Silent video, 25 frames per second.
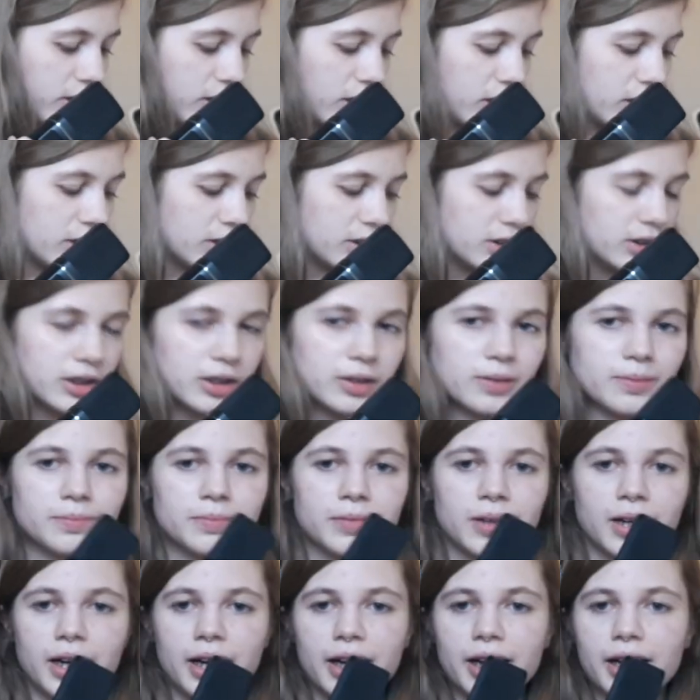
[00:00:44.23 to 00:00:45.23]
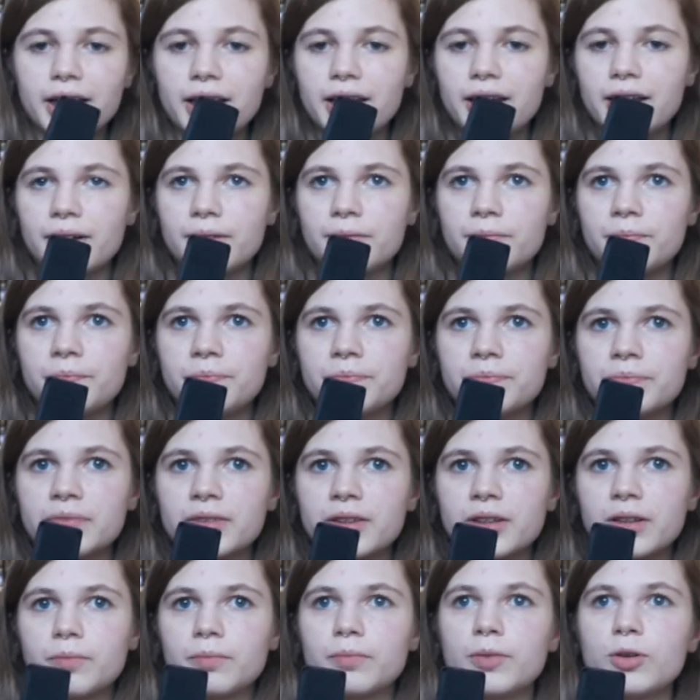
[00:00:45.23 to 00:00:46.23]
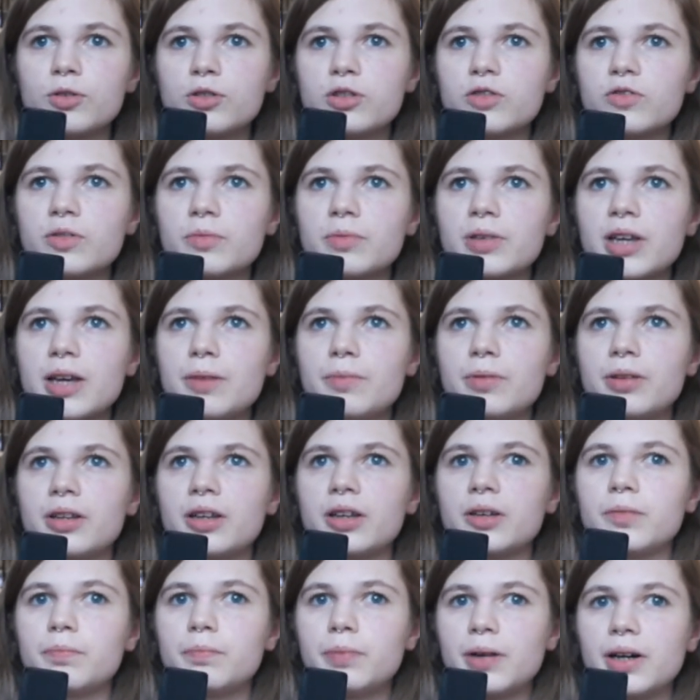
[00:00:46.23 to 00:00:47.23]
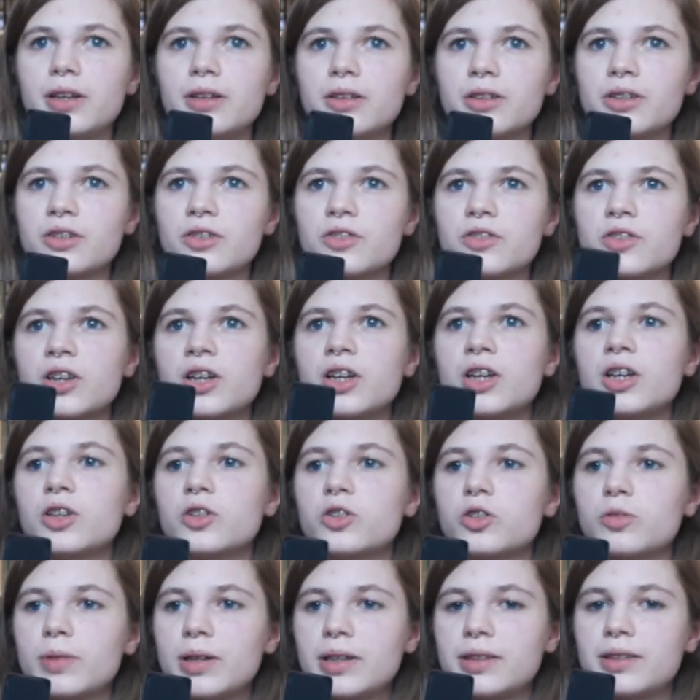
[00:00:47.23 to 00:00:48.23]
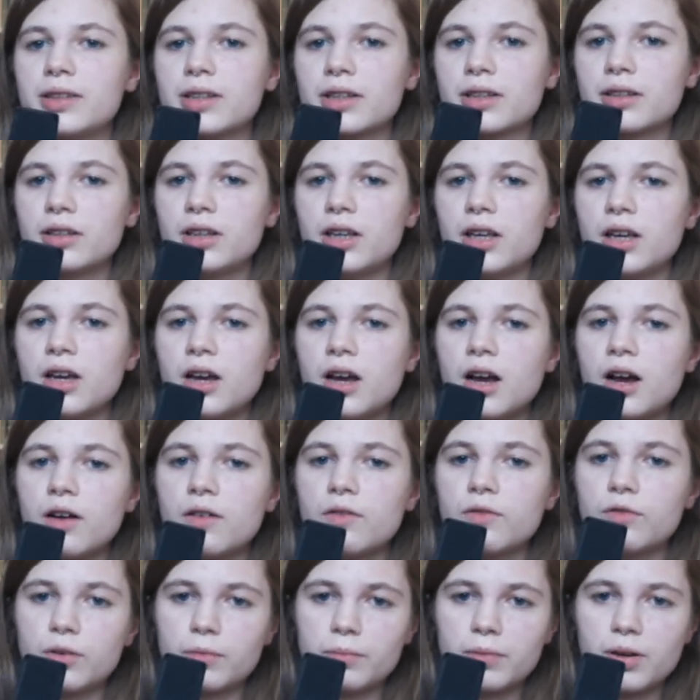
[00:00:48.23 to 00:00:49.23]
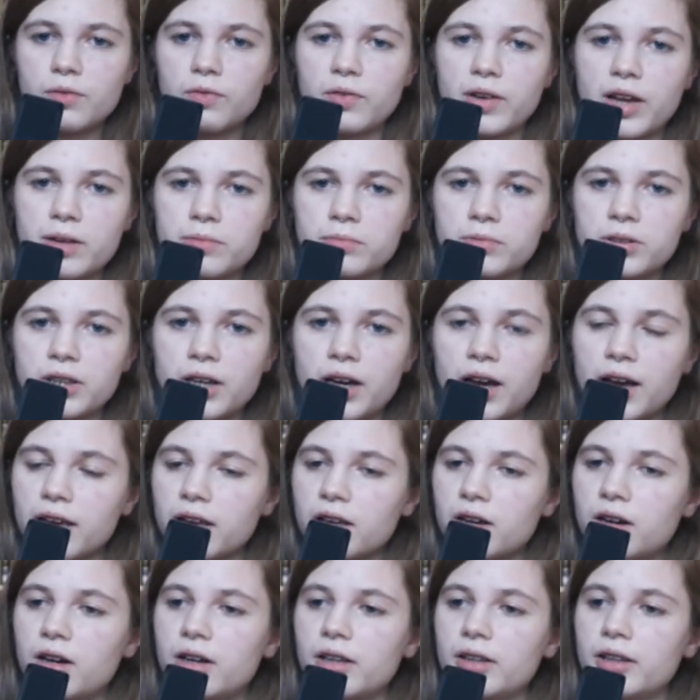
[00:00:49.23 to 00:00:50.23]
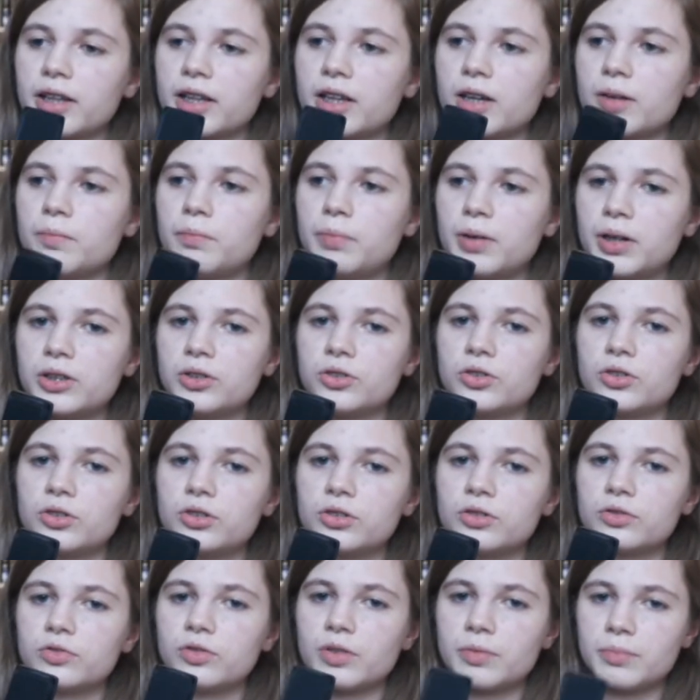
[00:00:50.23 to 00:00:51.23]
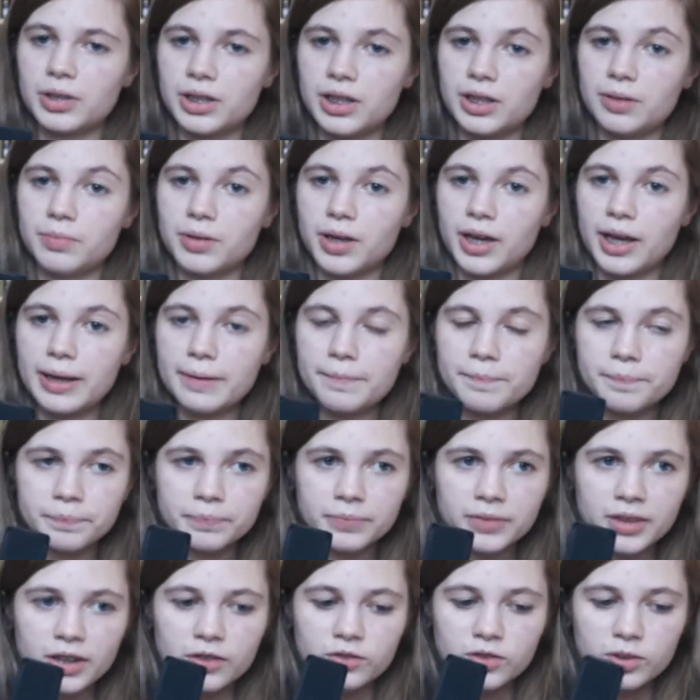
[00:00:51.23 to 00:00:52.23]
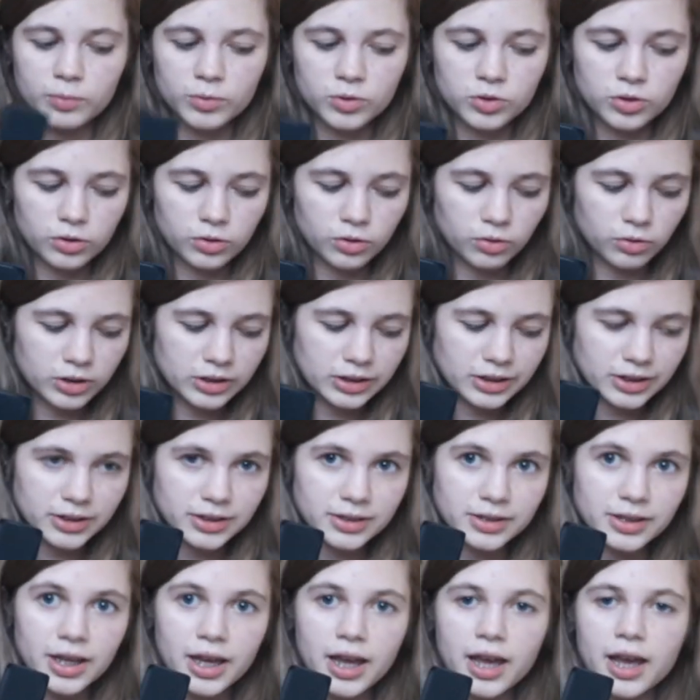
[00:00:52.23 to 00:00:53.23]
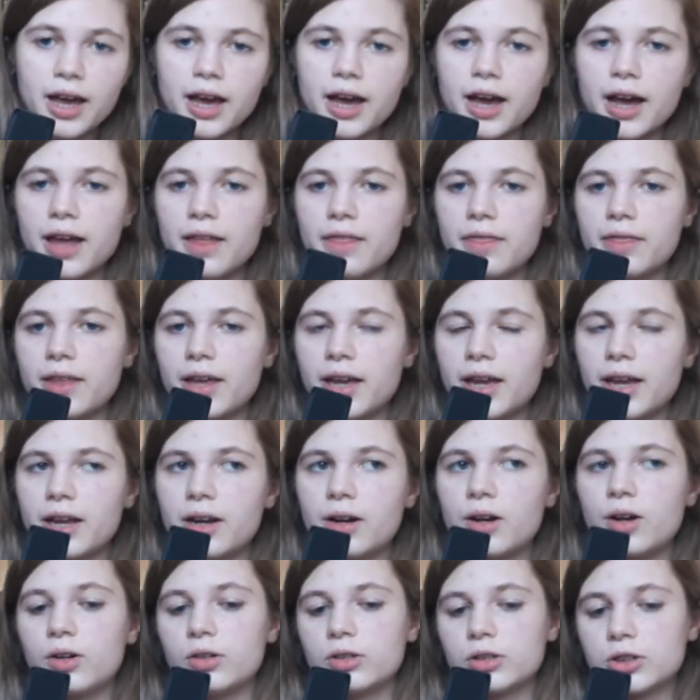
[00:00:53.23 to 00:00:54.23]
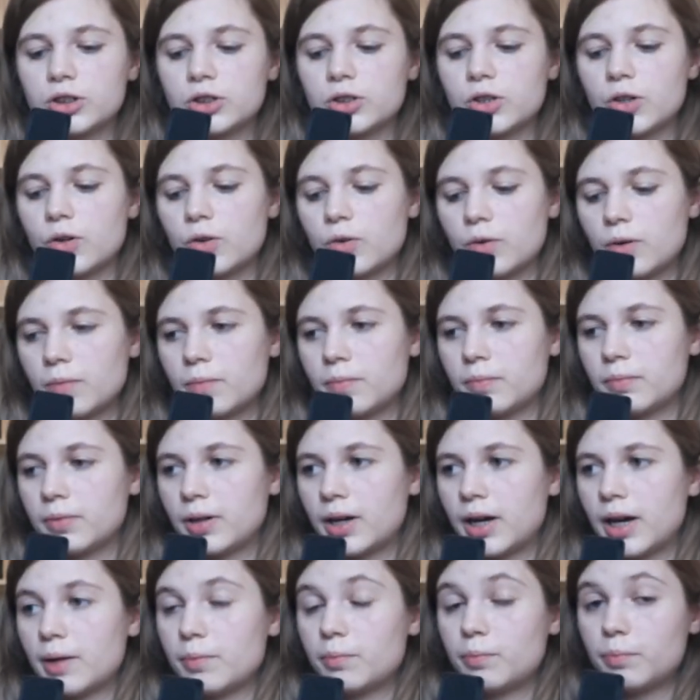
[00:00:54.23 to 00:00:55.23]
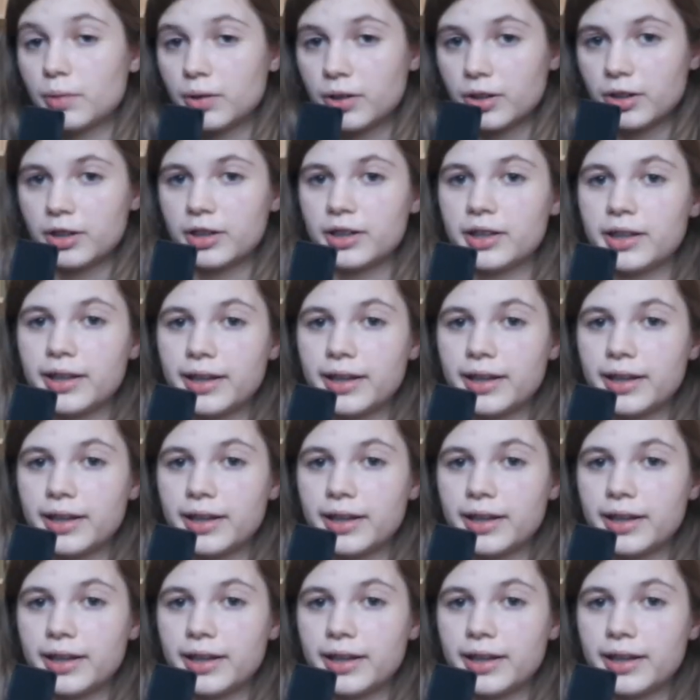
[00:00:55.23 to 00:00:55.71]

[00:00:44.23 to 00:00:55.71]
got them. I most of them came in like bundles. So basically, from my family, I got like a bundle from eBay or someone's old horses. And then also, uh, Bird